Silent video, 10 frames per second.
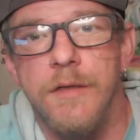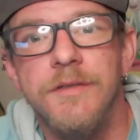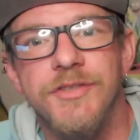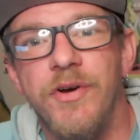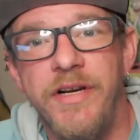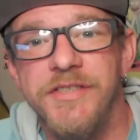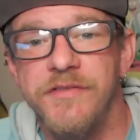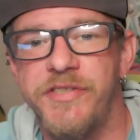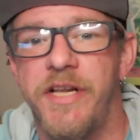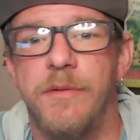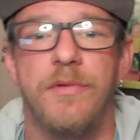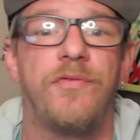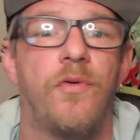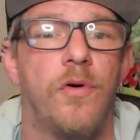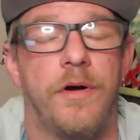So as I've stated
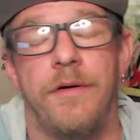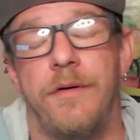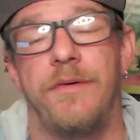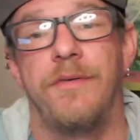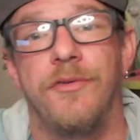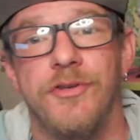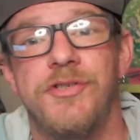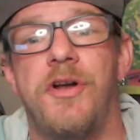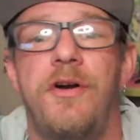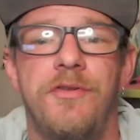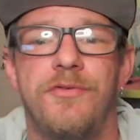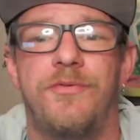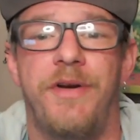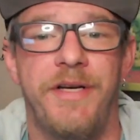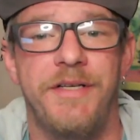before, the start of the
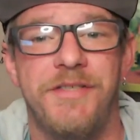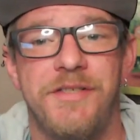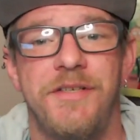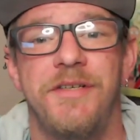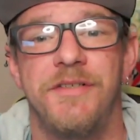race